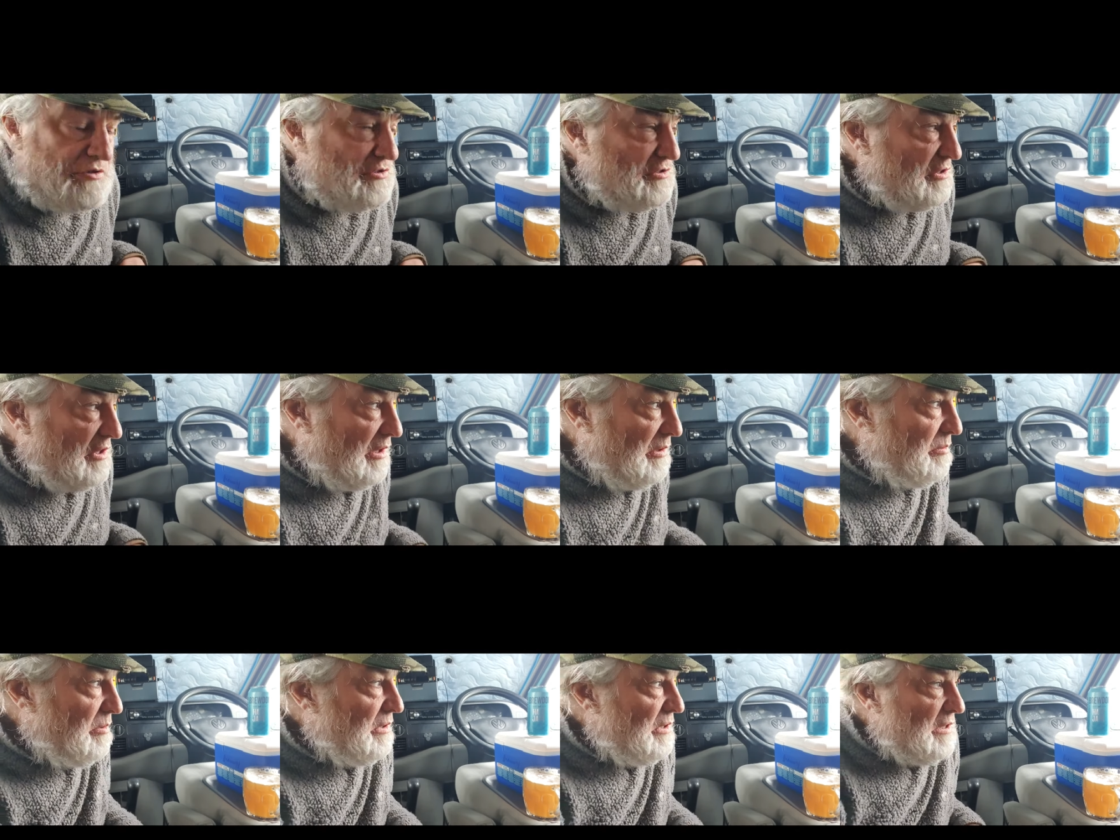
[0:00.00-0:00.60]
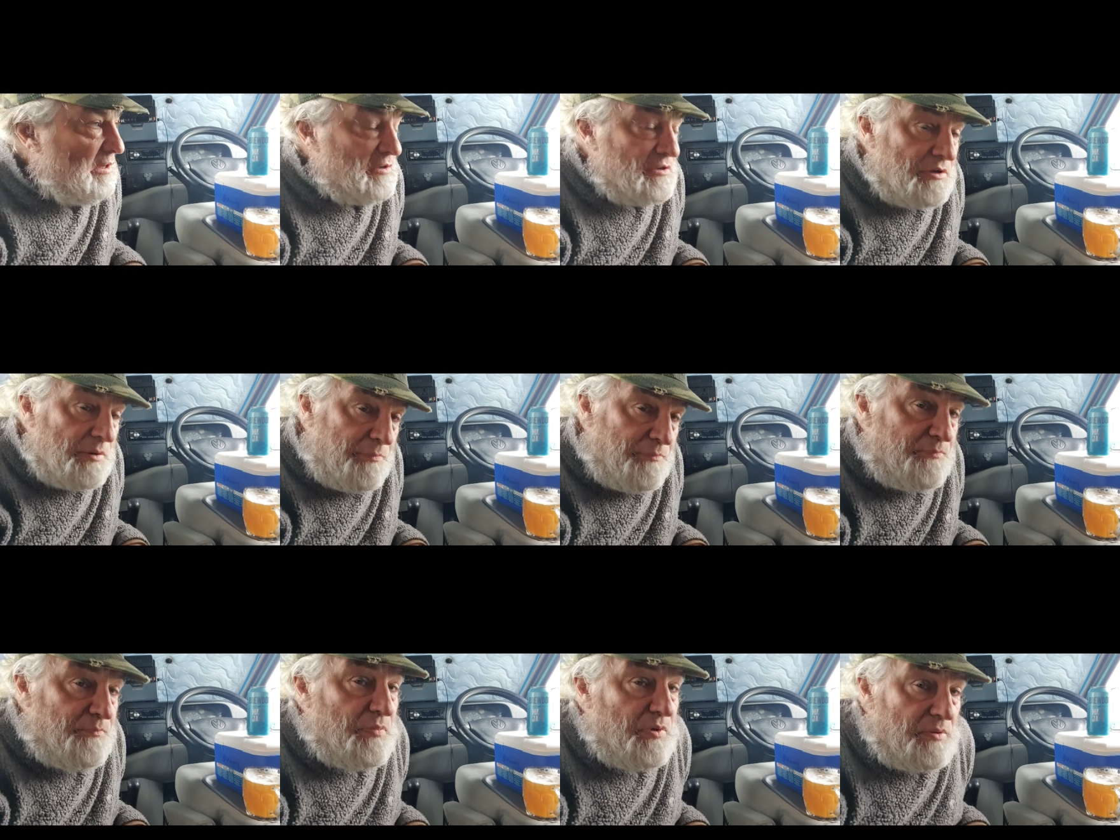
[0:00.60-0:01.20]
So
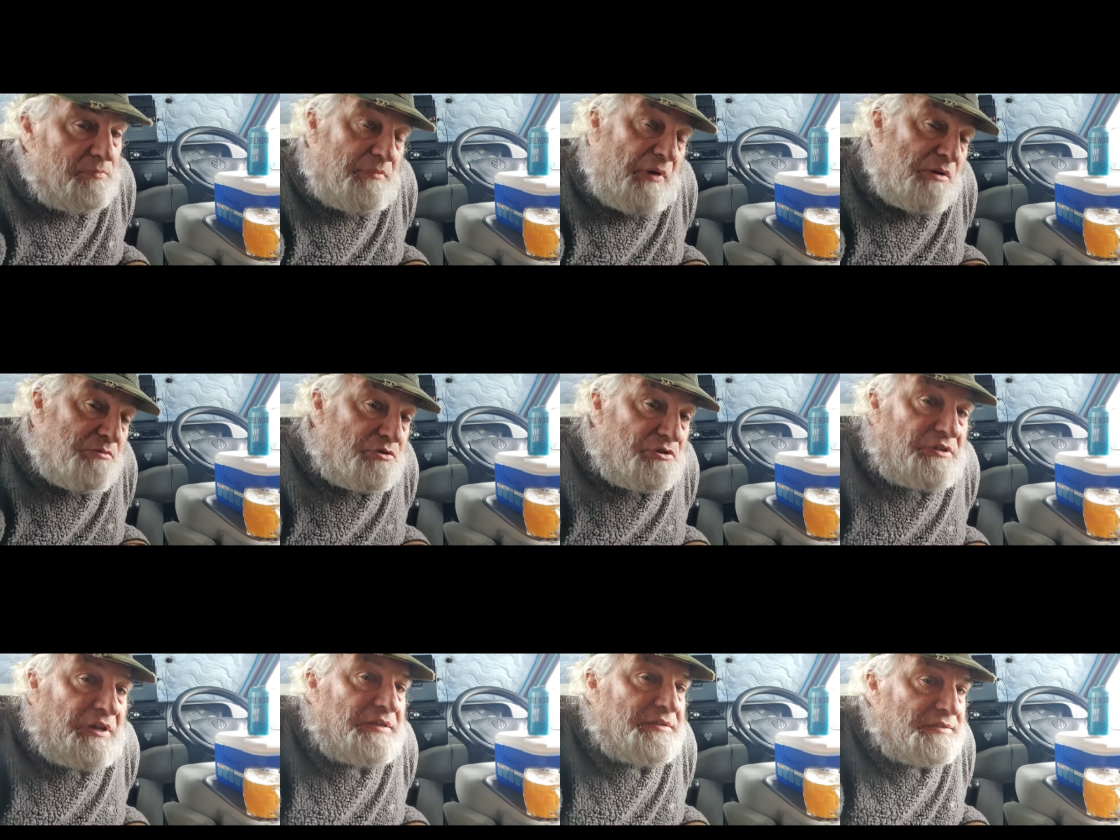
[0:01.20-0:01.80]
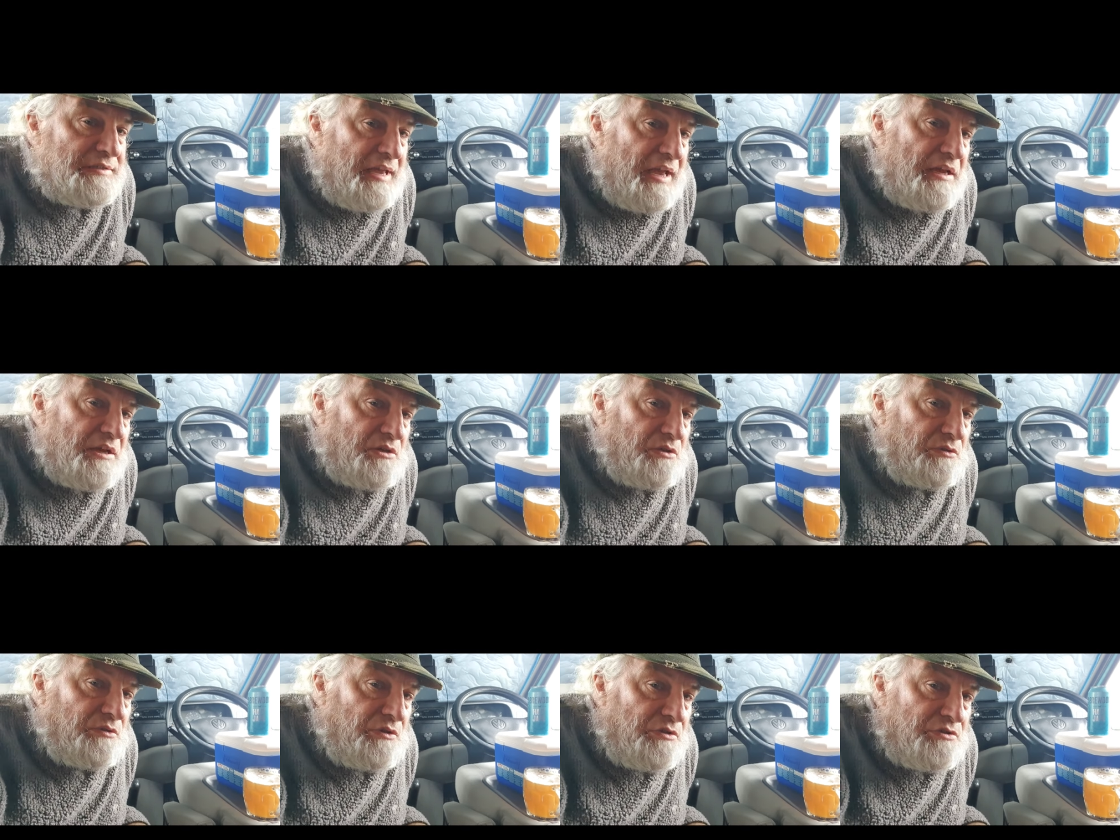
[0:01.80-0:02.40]
most tents get
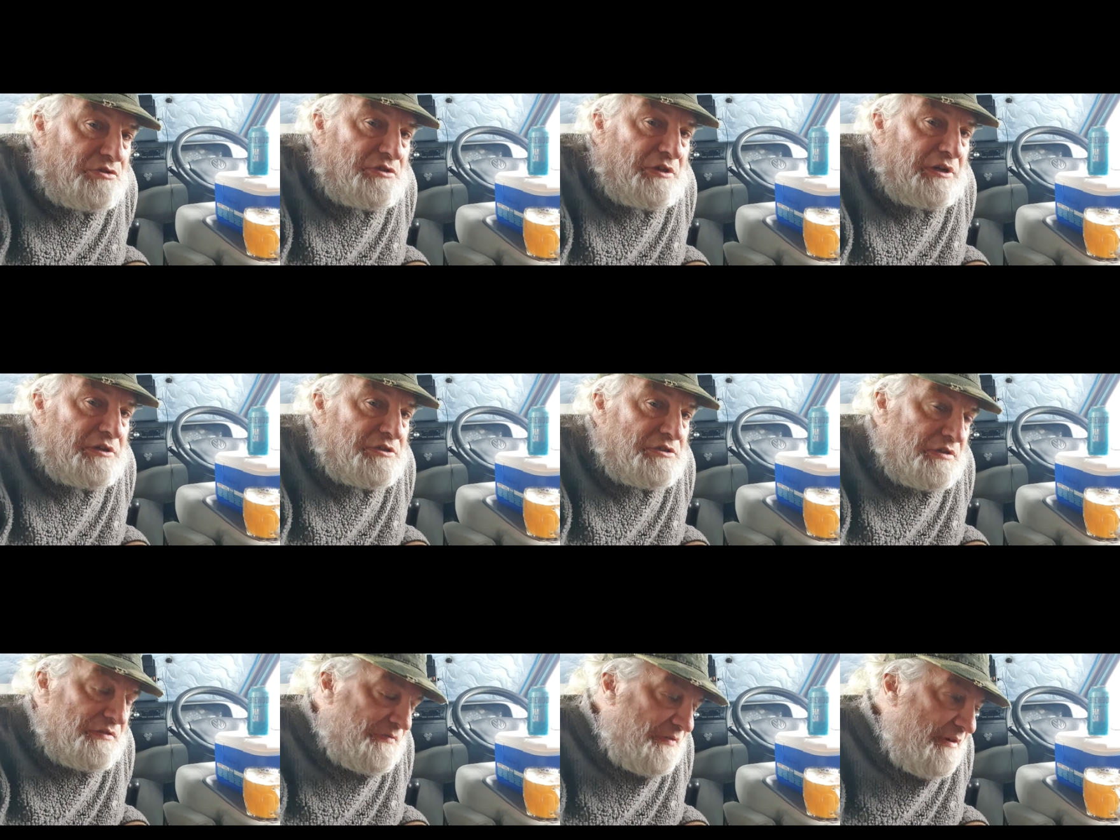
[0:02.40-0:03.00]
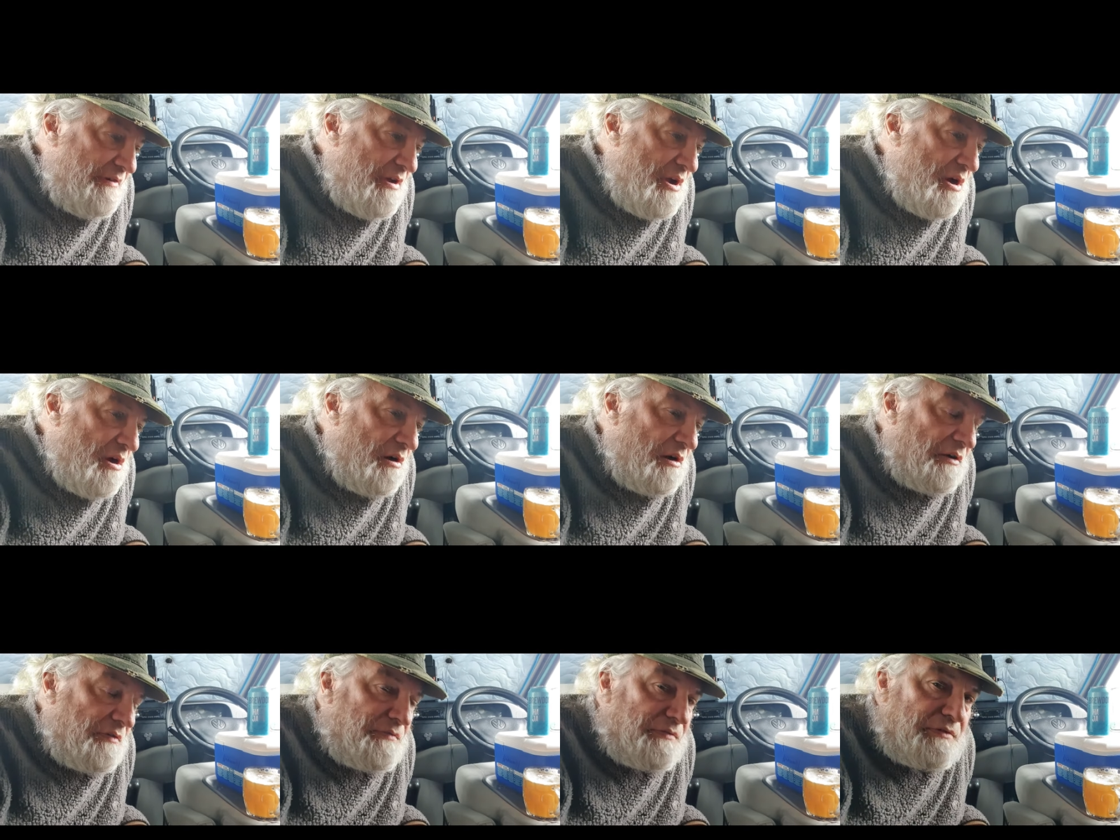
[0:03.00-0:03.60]
condensation. It's very hard